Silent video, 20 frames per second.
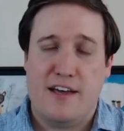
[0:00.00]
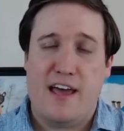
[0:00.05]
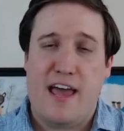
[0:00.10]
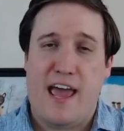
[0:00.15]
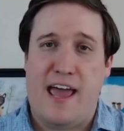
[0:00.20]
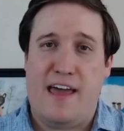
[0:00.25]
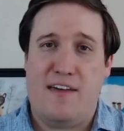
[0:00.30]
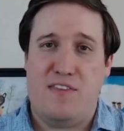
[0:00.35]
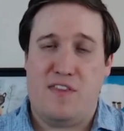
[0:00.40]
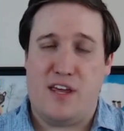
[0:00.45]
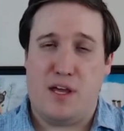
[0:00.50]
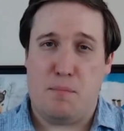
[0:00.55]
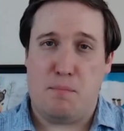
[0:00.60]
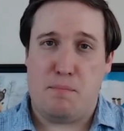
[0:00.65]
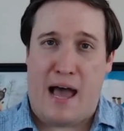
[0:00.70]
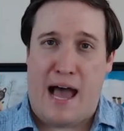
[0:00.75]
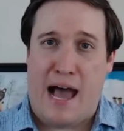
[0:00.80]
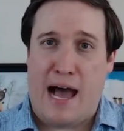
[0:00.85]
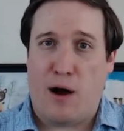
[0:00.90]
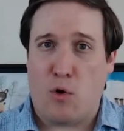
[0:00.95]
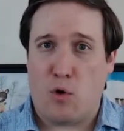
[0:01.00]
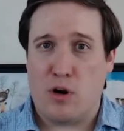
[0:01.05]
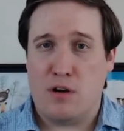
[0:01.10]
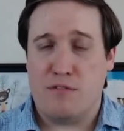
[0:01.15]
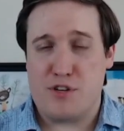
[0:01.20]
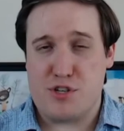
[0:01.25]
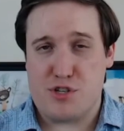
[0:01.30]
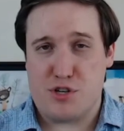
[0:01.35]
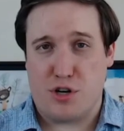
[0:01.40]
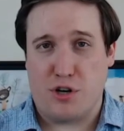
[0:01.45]
And the power
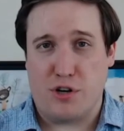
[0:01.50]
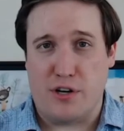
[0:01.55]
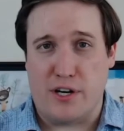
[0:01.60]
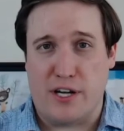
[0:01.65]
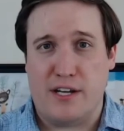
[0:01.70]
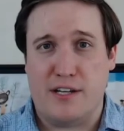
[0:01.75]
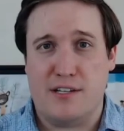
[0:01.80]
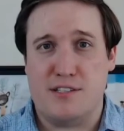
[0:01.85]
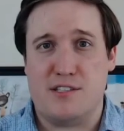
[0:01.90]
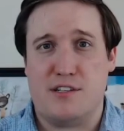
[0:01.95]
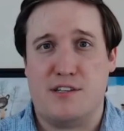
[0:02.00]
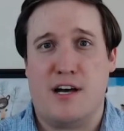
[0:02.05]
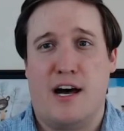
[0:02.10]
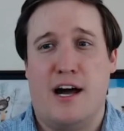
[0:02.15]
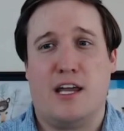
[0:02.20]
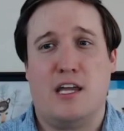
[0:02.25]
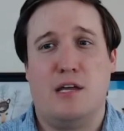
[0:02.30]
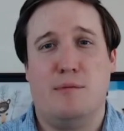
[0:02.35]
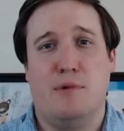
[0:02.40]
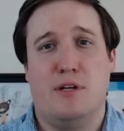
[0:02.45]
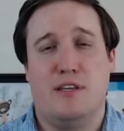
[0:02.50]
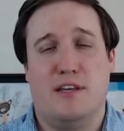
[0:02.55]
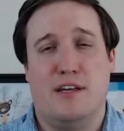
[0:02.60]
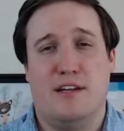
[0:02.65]
of attorney is a document